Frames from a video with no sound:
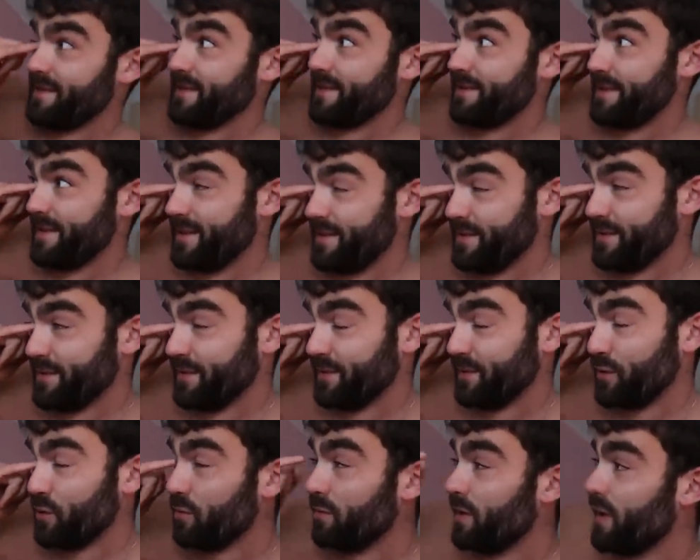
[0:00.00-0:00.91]
On the
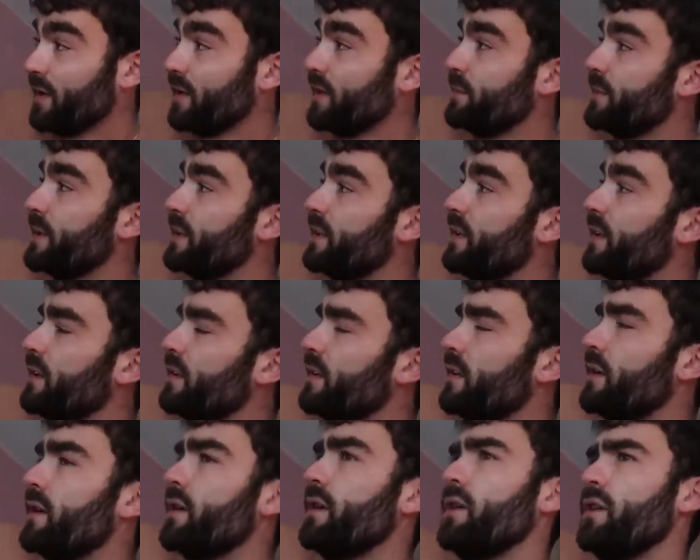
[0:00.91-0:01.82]
school run, I'd be going,
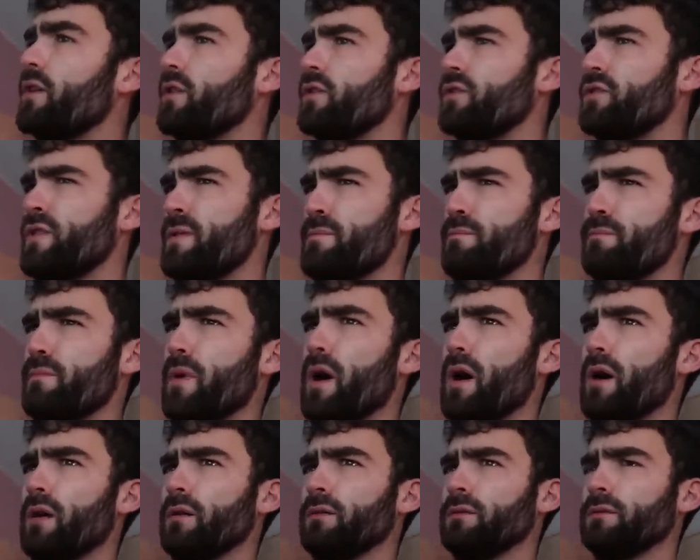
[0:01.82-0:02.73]

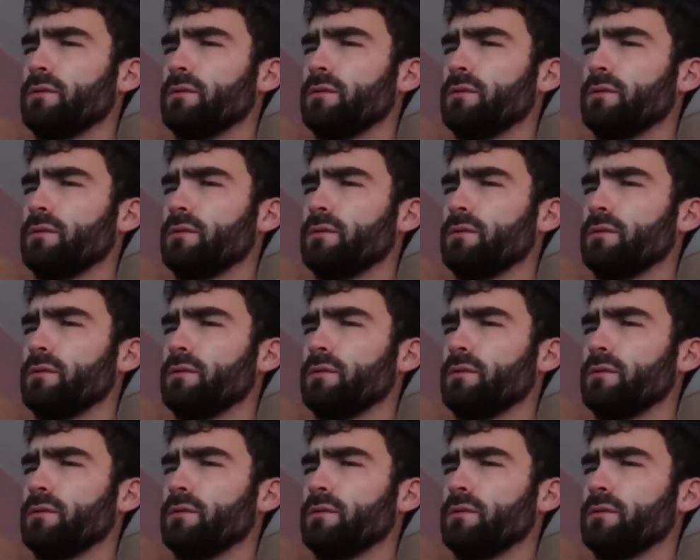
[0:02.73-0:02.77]
Simba.